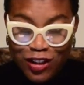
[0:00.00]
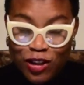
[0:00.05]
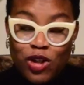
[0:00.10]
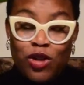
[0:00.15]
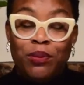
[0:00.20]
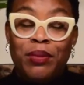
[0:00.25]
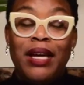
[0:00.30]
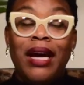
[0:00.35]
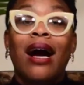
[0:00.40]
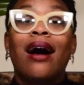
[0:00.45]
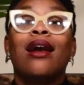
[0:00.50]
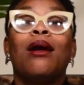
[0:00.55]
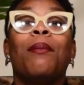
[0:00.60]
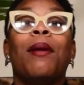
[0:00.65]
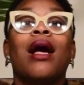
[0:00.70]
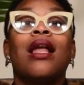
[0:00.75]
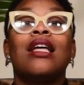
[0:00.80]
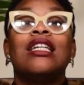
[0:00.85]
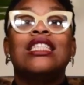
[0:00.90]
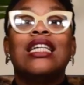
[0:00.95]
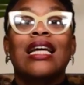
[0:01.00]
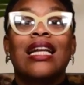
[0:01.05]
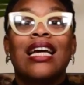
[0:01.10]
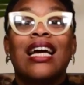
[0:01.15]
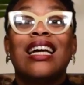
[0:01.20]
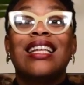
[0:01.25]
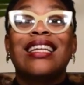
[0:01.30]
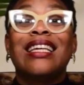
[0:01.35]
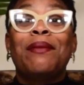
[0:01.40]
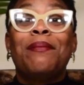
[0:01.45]
to be
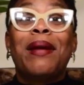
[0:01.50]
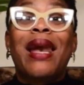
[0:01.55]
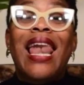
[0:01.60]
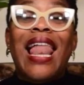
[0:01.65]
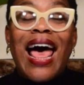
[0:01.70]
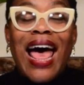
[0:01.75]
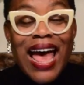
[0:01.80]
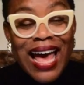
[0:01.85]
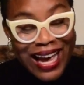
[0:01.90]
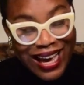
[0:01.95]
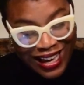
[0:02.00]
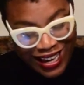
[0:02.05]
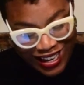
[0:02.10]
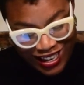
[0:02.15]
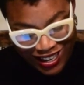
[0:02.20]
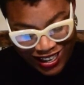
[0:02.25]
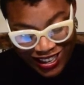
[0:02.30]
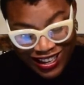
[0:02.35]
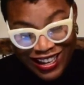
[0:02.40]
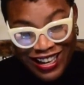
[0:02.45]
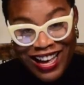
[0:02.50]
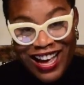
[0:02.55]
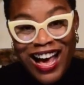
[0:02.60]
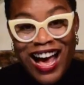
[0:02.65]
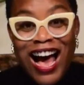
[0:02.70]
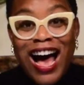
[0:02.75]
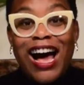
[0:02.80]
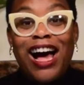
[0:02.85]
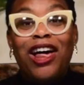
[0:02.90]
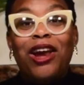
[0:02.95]
unapologetically Black,
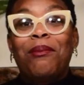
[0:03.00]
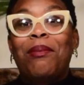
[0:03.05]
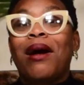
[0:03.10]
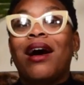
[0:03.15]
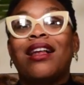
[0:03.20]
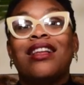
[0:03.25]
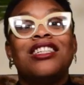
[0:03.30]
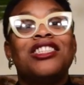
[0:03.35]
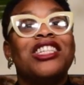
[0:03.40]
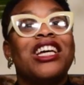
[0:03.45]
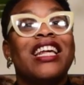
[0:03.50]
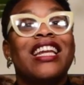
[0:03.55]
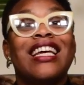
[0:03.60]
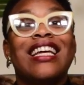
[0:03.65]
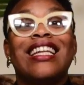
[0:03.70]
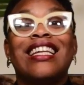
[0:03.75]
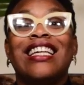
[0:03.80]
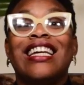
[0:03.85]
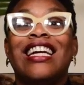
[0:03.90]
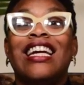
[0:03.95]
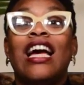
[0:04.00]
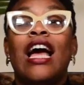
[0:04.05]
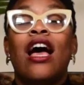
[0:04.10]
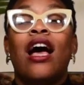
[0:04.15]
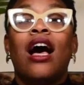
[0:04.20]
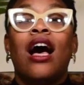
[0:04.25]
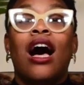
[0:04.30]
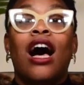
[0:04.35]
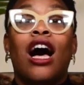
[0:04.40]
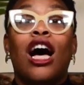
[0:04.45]
unapologetically
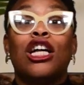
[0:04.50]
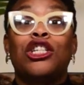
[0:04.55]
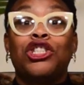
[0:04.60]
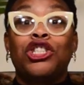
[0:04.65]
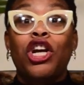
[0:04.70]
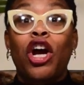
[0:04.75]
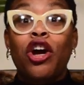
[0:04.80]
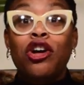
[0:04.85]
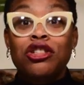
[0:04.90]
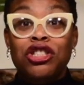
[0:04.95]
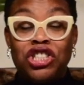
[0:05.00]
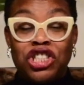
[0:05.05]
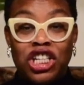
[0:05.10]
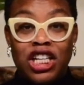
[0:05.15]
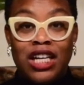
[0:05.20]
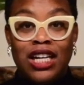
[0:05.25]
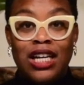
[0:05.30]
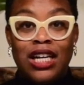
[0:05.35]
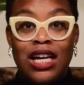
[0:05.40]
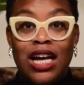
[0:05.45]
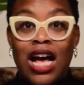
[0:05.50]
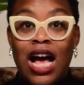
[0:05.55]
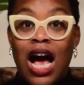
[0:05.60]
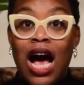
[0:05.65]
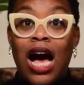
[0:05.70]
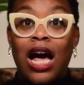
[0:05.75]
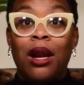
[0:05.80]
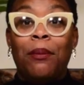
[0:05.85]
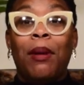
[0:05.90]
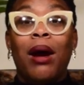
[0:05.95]
churchy,
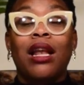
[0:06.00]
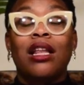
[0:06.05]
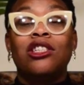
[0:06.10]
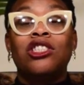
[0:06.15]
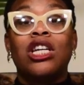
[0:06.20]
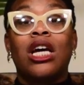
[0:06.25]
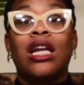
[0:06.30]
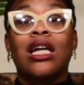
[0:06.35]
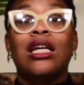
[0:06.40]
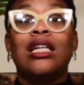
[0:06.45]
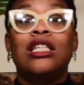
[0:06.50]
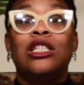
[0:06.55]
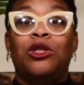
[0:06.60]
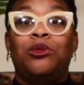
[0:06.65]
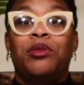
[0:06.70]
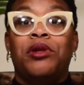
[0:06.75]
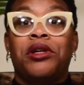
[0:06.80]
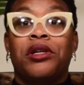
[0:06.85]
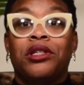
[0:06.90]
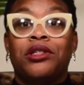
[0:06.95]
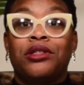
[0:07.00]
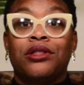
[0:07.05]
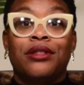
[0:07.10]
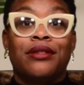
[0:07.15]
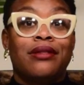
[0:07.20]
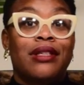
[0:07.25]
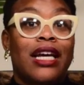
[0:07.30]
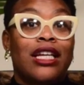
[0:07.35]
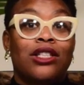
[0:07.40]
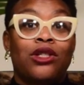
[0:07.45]
unapologetically
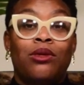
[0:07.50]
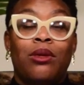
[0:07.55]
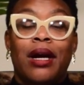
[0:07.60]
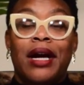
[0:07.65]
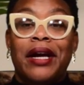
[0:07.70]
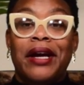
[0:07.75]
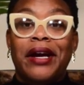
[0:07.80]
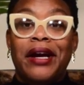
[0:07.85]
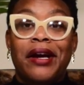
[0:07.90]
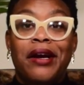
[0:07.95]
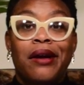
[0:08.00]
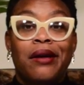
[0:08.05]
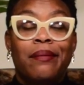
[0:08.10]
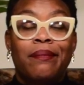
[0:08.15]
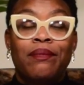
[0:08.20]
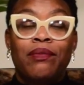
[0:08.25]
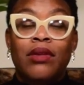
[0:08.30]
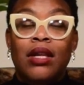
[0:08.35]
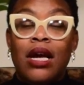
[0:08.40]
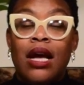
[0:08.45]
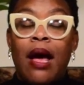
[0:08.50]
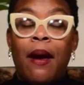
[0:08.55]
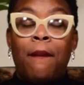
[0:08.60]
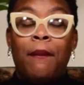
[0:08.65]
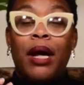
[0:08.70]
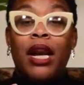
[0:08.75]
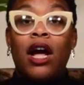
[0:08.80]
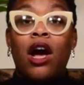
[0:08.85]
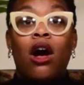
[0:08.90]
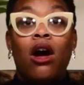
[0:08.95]
spiritual. That's who I am.
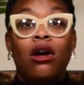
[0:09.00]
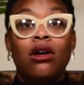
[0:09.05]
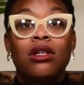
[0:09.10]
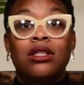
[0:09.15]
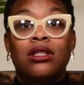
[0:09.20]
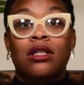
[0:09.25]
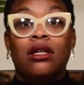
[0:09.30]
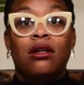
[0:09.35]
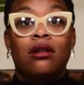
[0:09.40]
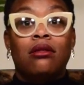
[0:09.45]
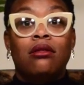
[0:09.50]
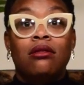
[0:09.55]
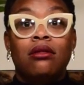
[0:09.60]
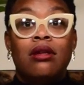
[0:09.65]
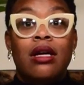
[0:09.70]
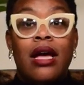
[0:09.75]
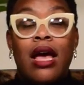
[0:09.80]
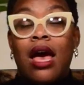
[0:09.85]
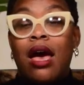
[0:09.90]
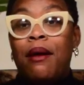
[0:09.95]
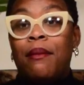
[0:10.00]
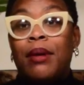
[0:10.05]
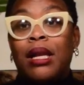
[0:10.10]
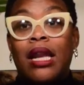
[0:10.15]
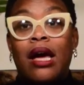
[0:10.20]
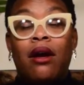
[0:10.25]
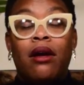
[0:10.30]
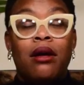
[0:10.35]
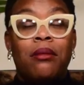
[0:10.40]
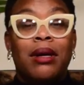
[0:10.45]
But I also am
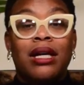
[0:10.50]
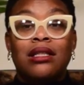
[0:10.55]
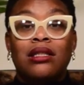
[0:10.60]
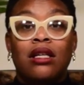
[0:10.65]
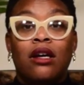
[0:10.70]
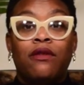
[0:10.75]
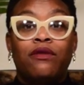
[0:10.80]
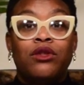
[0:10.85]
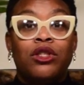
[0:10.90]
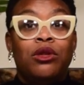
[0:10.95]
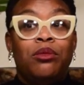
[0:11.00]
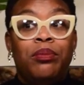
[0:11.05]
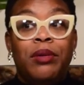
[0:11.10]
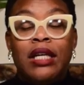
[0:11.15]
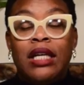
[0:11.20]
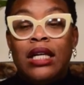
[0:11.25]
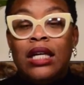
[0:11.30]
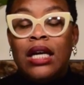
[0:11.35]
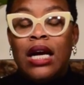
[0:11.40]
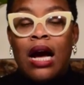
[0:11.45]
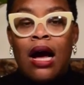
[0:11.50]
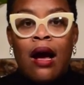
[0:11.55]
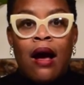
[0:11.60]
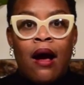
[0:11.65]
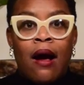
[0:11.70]
allowing myself to be